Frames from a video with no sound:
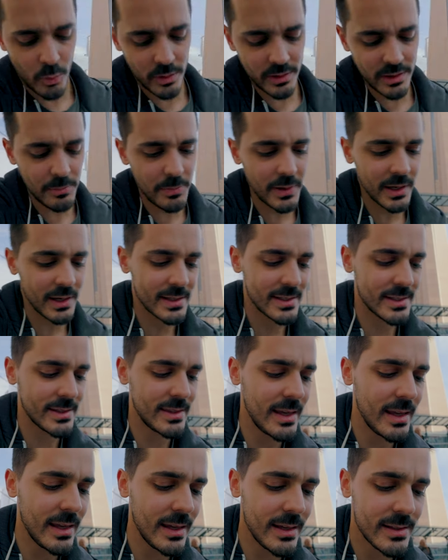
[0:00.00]
One of the biggest
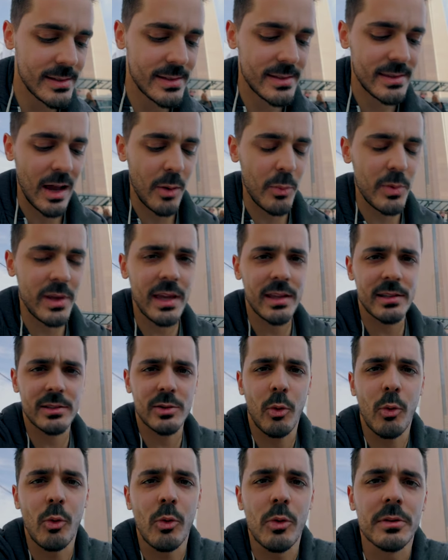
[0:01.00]
things that we get
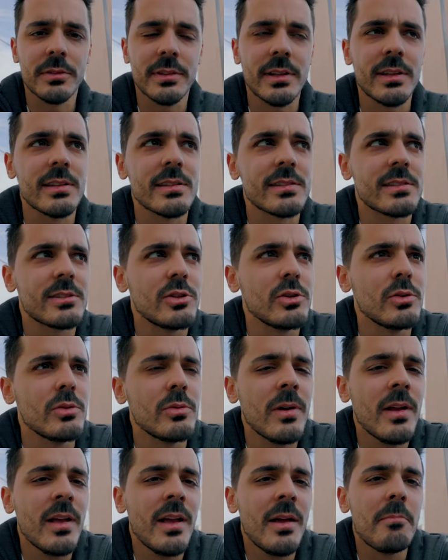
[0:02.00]
told is to